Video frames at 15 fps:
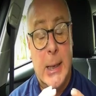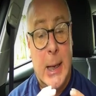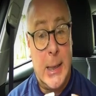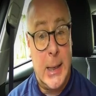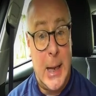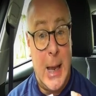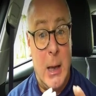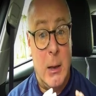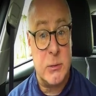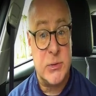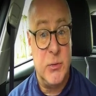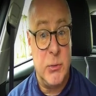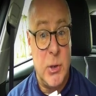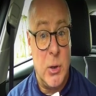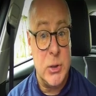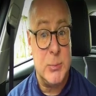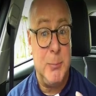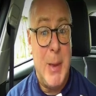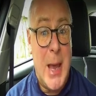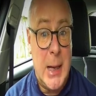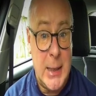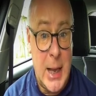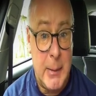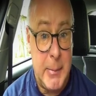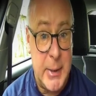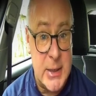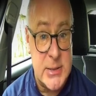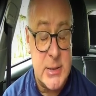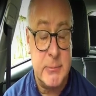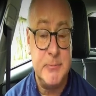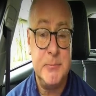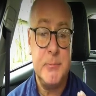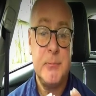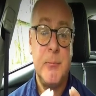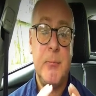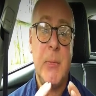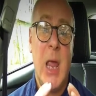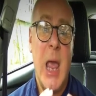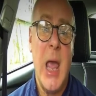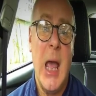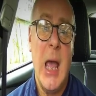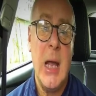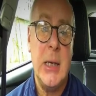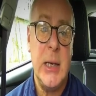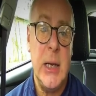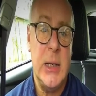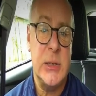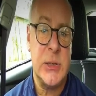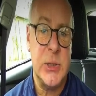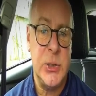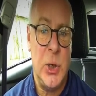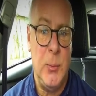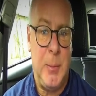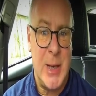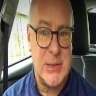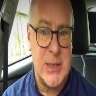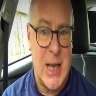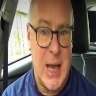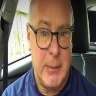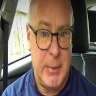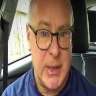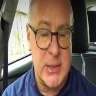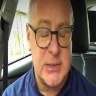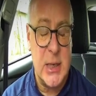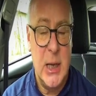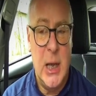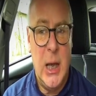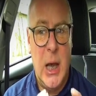getting out of those bad habits and into new, better habits.